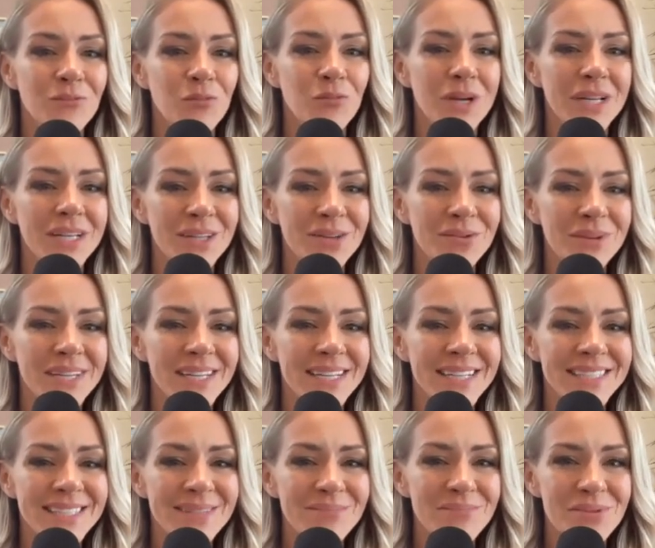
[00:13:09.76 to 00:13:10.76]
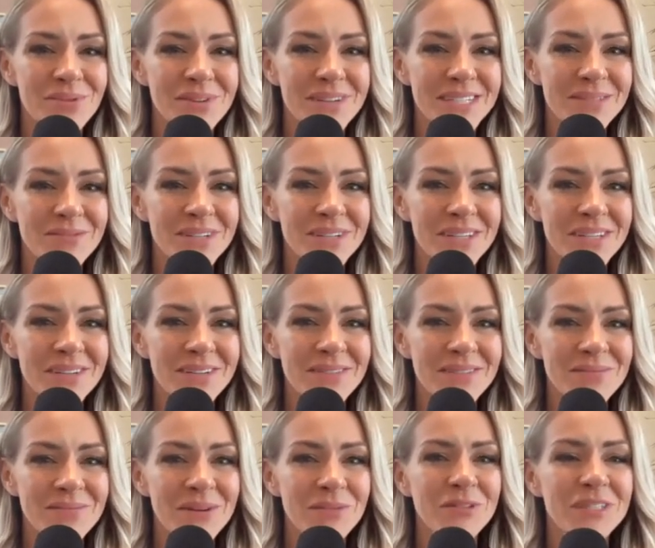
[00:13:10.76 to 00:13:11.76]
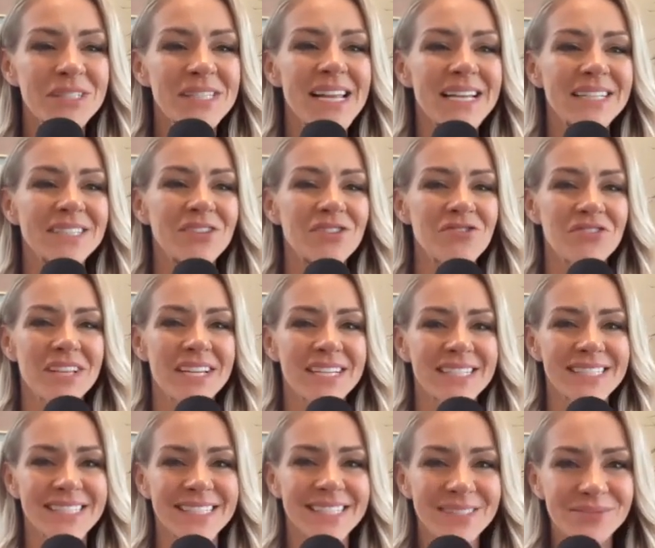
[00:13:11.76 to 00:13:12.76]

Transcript: when you eat is important as what you, what, what's next on your list?